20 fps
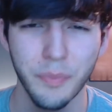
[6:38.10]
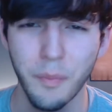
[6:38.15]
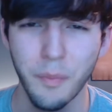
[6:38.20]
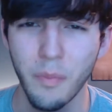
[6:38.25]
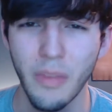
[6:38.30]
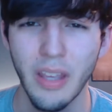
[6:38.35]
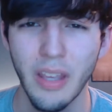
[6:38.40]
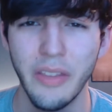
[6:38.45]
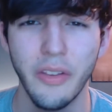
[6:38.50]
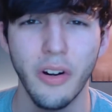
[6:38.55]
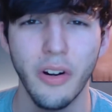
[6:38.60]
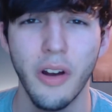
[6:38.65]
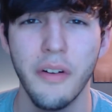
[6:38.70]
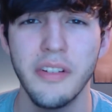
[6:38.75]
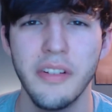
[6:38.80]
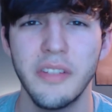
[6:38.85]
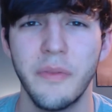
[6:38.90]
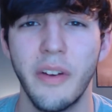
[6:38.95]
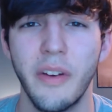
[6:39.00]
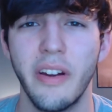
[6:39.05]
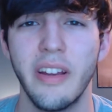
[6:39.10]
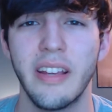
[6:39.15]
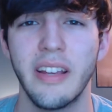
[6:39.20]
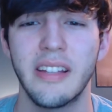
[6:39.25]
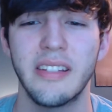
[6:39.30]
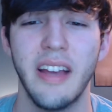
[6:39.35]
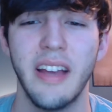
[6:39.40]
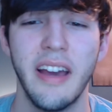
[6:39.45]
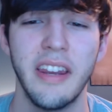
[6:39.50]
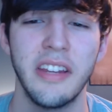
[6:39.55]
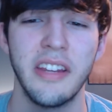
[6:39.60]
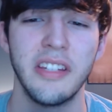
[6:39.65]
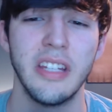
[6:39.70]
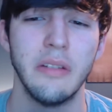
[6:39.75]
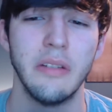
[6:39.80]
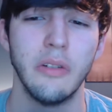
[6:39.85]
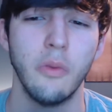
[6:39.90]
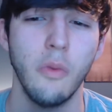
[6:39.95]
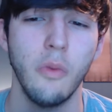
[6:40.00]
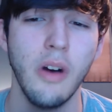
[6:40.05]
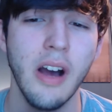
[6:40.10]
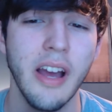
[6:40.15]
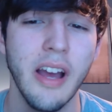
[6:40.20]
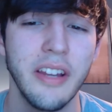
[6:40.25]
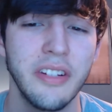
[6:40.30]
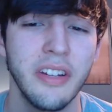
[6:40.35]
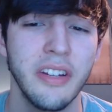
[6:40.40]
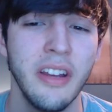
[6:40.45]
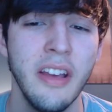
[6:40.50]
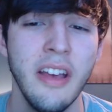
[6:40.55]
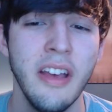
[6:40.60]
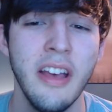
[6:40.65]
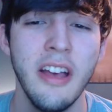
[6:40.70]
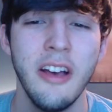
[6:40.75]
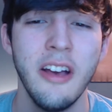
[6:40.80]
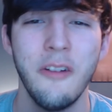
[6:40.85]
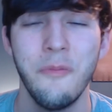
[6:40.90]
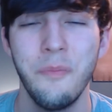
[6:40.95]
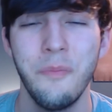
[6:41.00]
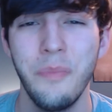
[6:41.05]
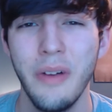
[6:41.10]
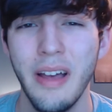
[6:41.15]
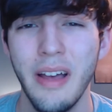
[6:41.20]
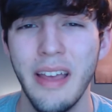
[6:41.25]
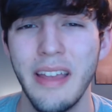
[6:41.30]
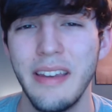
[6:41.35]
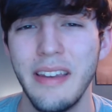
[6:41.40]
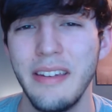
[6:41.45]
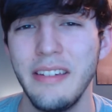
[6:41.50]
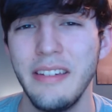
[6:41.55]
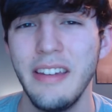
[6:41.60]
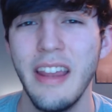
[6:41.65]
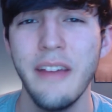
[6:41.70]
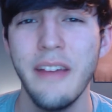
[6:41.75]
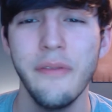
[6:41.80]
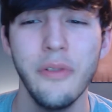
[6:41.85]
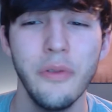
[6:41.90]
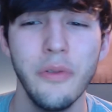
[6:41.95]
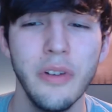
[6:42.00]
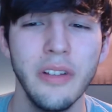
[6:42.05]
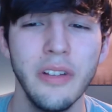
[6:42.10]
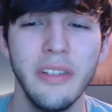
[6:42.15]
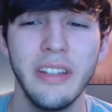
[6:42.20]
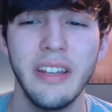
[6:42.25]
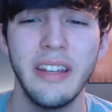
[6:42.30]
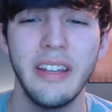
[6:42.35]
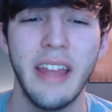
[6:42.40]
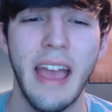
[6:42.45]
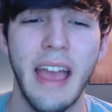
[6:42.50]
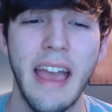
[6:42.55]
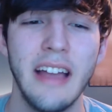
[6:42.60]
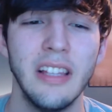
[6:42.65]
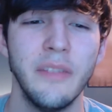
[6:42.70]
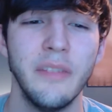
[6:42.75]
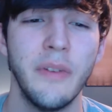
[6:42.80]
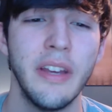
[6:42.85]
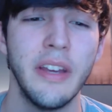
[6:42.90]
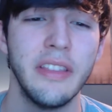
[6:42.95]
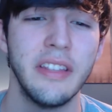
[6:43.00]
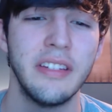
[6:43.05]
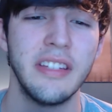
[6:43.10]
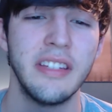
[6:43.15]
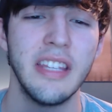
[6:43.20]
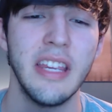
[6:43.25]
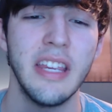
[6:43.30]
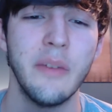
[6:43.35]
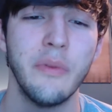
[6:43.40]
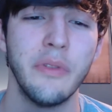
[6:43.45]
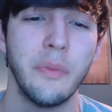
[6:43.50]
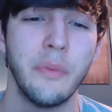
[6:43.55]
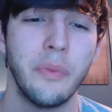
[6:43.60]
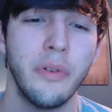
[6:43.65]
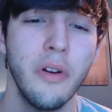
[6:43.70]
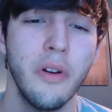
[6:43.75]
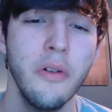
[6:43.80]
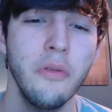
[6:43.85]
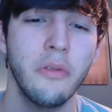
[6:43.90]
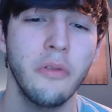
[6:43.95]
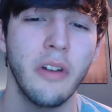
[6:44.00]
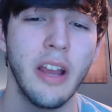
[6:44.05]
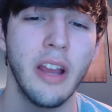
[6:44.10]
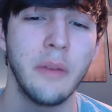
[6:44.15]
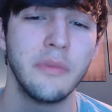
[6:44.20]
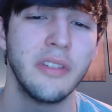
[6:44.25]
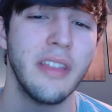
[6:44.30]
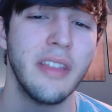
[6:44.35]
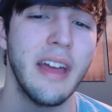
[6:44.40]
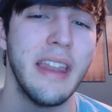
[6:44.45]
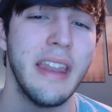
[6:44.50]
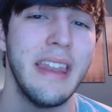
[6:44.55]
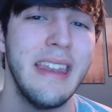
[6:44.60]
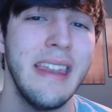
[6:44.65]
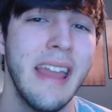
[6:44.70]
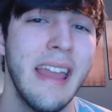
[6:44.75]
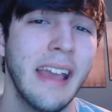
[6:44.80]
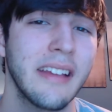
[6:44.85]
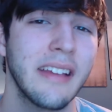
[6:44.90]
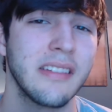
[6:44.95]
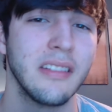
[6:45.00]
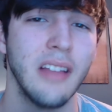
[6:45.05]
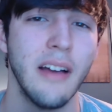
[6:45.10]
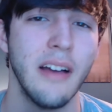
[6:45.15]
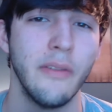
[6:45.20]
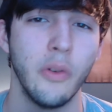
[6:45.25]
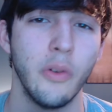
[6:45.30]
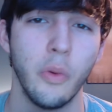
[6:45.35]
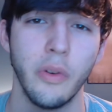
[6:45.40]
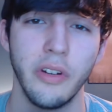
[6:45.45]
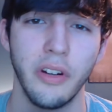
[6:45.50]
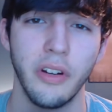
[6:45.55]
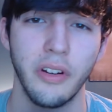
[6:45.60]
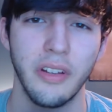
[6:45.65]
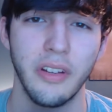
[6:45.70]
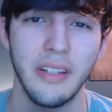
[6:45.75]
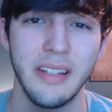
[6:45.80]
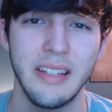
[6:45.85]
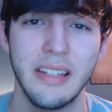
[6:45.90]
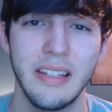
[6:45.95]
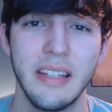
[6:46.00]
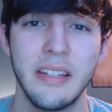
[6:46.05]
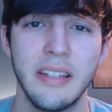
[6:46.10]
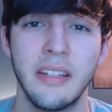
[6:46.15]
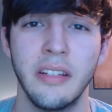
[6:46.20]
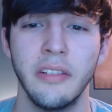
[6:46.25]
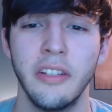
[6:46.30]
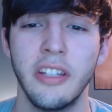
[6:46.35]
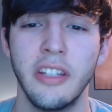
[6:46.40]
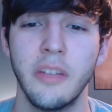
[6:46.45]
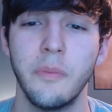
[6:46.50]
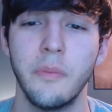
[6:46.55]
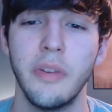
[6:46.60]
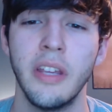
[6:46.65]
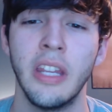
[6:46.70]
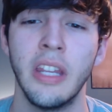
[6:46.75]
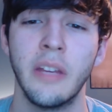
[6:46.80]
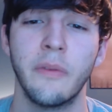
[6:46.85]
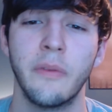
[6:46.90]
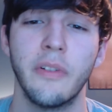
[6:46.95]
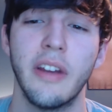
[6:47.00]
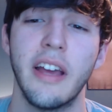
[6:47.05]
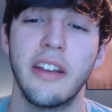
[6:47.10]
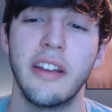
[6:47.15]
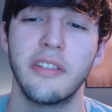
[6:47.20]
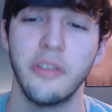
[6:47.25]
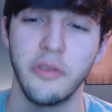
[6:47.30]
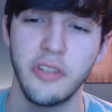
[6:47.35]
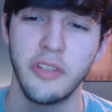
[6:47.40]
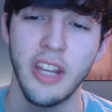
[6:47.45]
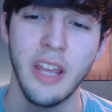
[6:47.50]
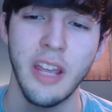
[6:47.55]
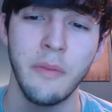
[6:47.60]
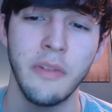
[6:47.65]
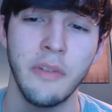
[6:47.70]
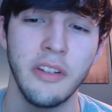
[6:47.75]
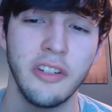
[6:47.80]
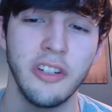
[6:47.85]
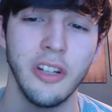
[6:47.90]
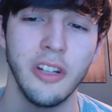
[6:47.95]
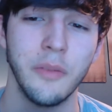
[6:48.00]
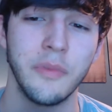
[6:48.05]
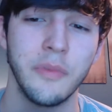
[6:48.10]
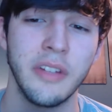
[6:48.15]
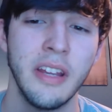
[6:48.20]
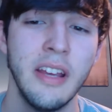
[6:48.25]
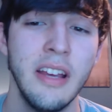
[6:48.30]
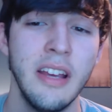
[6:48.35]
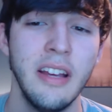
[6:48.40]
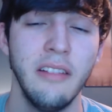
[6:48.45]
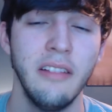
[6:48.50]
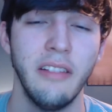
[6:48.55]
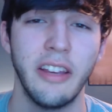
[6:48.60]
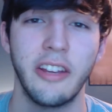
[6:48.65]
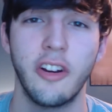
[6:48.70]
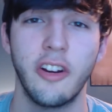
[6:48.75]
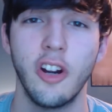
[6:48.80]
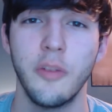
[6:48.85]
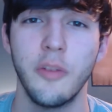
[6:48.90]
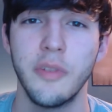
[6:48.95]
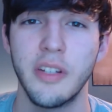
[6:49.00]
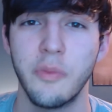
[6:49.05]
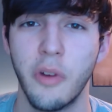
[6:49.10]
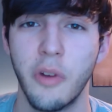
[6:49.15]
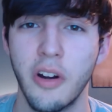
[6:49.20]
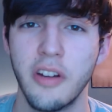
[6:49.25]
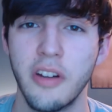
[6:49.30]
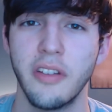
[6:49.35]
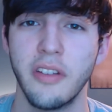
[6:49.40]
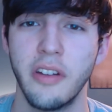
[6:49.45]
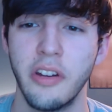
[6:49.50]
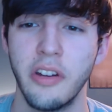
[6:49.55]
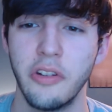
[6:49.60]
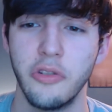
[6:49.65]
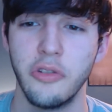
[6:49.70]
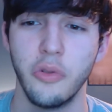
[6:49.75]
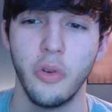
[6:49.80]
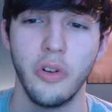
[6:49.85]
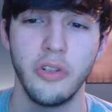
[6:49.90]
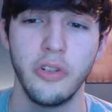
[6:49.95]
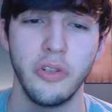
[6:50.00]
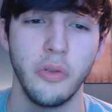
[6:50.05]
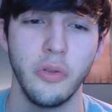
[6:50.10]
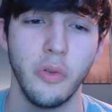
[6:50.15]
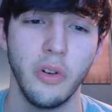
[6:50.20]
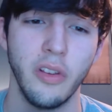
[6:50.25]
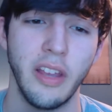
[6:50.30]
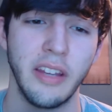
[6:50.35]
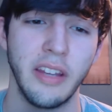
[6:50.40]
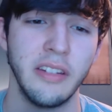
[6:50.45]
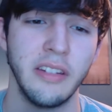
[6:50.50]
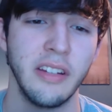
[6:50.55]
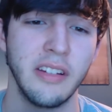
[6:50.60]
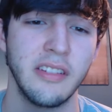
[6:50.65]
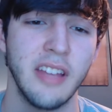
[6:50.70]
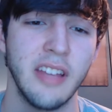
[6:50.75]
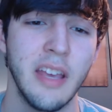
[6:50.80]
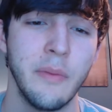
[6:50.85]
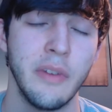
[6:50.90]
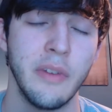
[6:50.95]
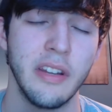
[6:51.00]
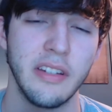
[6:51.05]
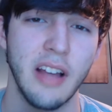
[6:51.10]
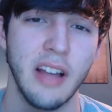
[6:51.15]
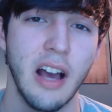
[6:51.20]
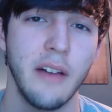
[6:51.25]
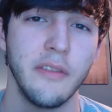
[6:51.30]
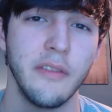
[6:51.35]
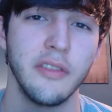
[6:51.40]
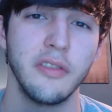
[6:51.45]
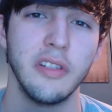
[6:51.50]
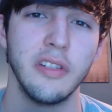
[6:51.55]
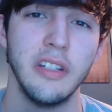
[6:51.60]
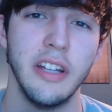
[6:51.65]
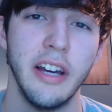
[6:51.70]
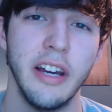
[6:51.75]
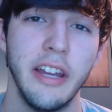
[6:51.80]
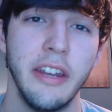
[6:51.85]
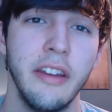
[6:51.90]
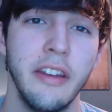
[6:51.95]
And they're always a very exciting team to watch, but never really going to elevate the team and the program to that next level where you're consistently competing for national championships like Kirby Smart's done at Georgia, or like Nick Saban has obviously done